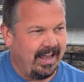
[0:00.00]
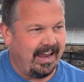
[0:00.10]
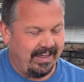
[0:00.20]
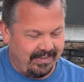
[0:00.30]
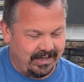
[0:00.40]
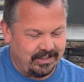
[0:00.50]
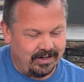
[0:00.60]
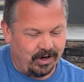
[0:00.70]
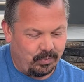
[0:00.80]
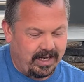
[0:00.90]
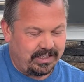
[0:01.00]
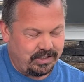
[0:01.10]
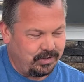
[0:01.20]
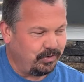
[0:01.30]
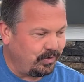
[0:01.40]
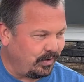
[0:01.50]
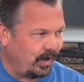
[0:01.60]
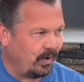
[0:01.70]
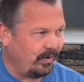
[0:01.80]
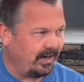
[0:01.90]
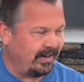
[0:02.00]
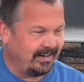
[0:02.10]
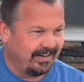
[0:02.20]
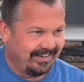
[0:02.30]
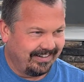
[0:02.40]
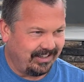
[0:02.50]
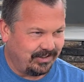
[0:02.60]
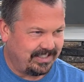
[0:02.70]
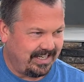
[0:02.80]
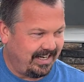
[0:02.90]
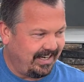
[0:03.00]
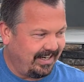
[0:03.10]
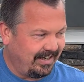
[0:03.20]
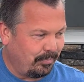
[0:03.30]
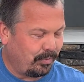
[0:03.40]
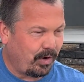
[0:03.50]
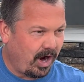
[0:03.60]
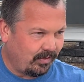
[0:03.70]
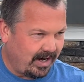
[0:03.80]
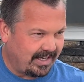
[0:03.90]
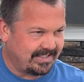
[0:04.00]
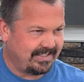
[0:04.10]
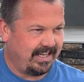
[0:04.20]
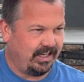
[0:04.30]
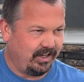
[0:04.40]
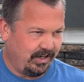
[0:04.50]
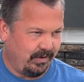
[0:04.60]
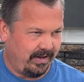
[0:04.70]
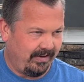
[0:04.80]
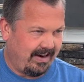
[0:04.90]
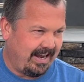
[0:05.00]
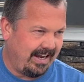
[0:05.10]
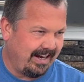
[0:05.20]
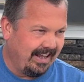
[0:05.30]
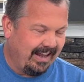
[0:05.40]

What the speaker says: and then on week 2 you go and you see progress that you're doing, right?